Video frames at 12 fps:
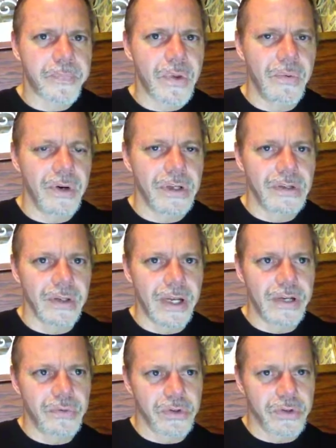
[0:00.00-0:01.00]
where his
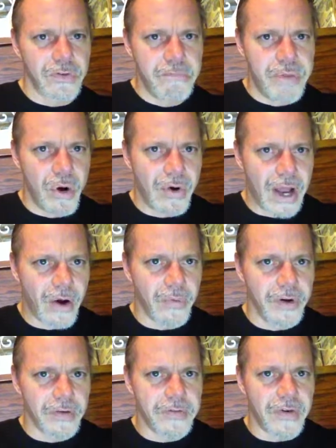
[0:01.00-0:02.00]
legs were sort of bowed out
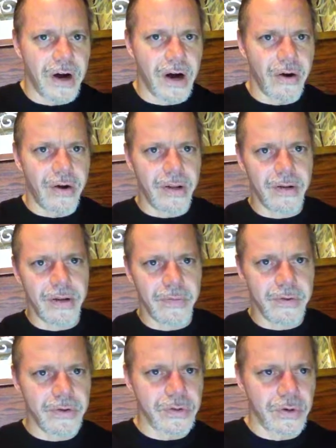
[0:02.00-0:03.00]
real far, and
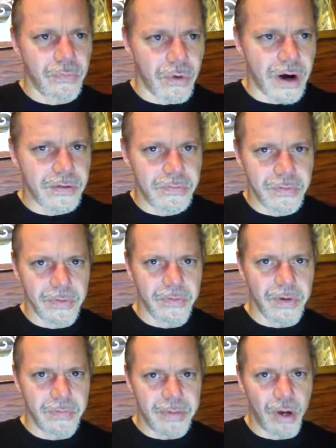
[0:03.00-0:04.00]
he sort of walked
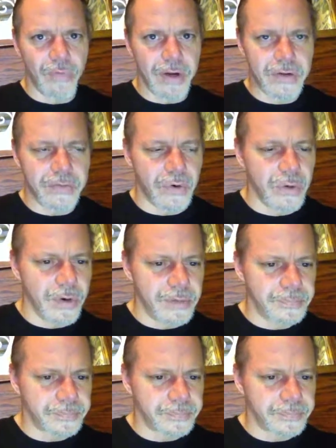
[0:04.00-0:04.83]
very pelvic forward,